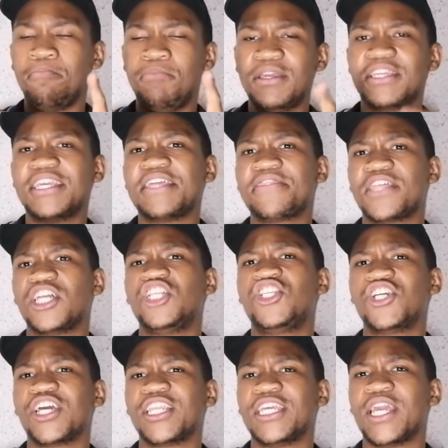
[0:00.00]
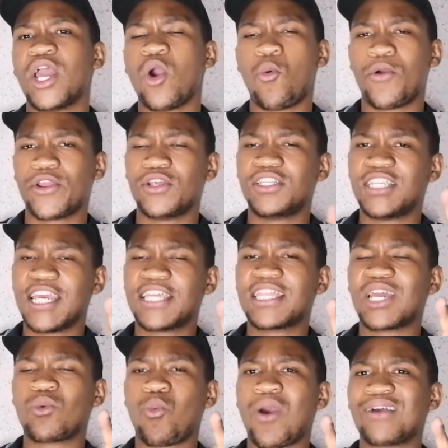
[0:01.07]
Begin that journey. When you take
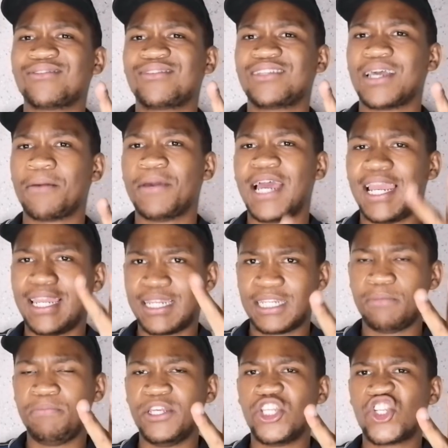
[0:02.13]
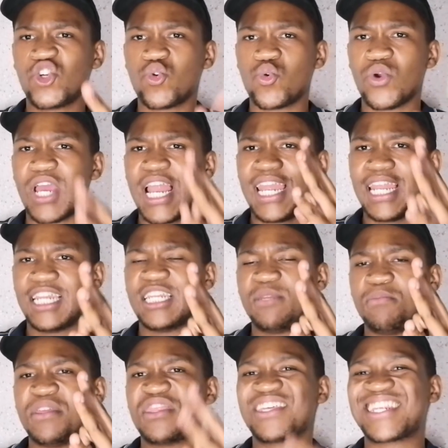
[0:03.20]
that one step, let it be 2, let it
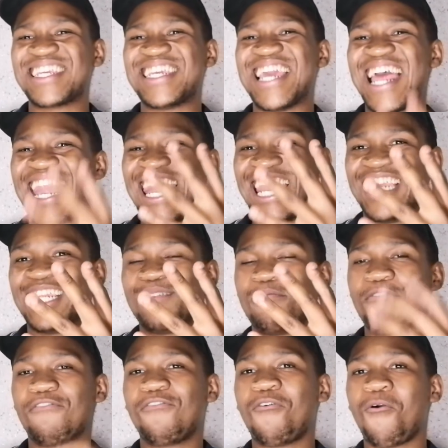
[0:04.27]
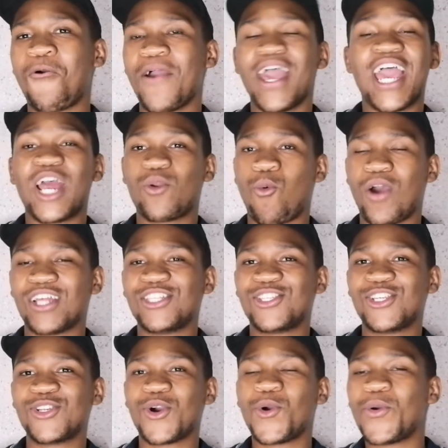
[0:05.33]
be 3, let it be 4, and once
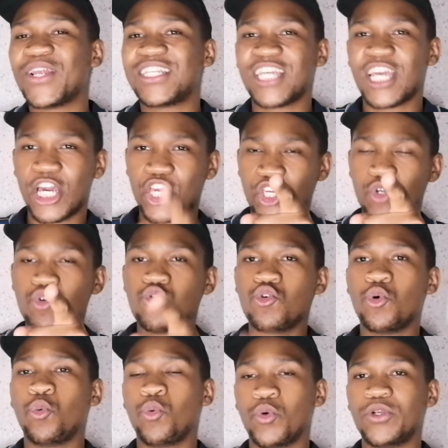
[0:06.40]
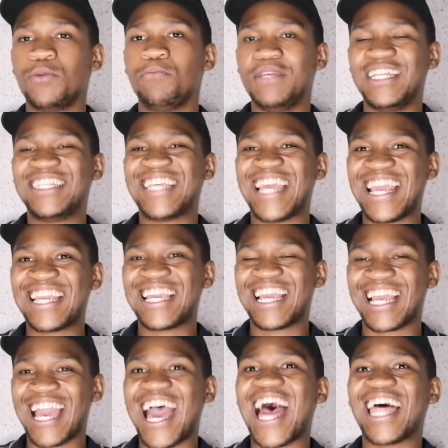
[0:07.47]
you know it, you would be
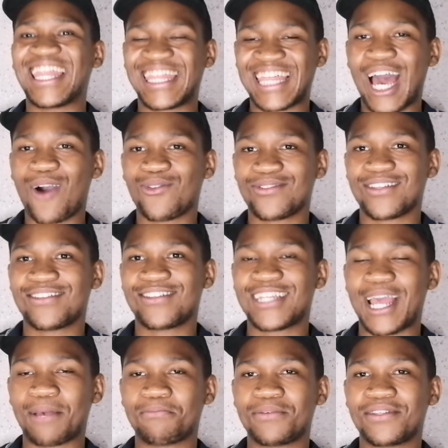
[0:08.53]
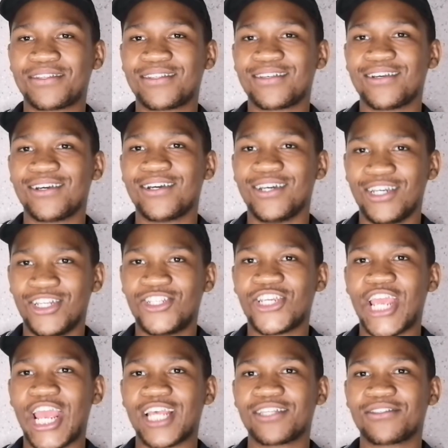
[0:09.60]
taking 1,000 steps.
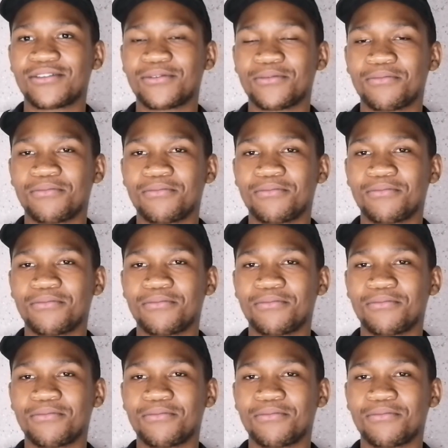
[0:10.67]
Cheers.